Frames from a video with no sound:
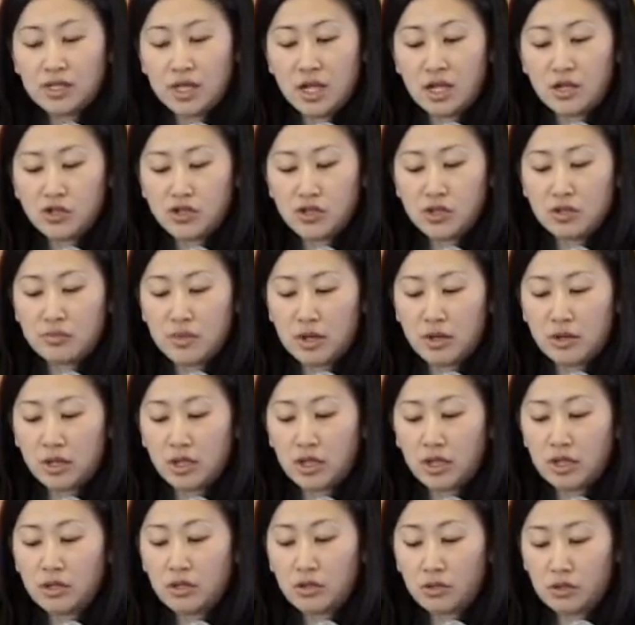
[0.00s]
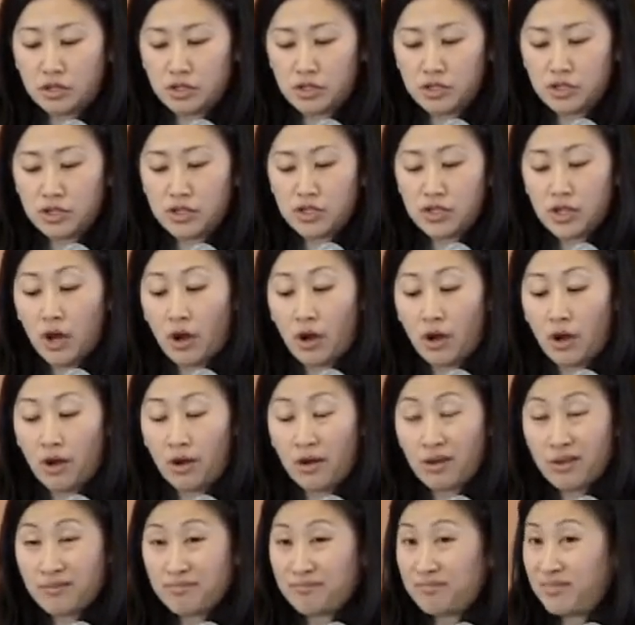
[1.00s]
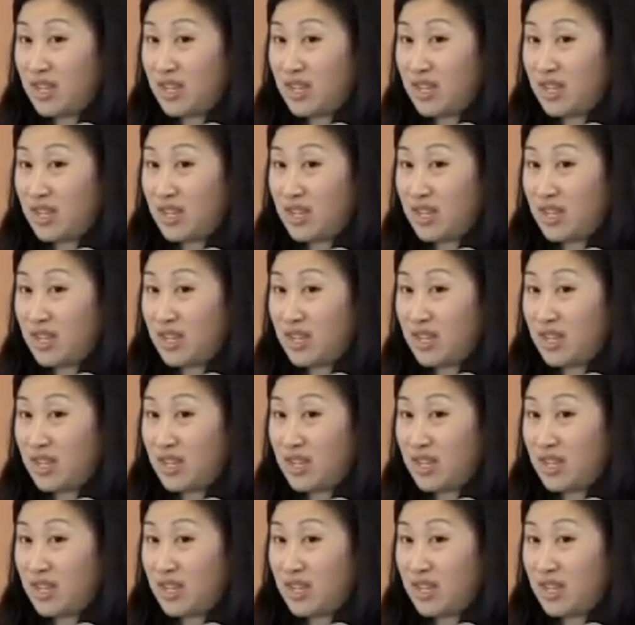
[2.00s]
Asian American Christians are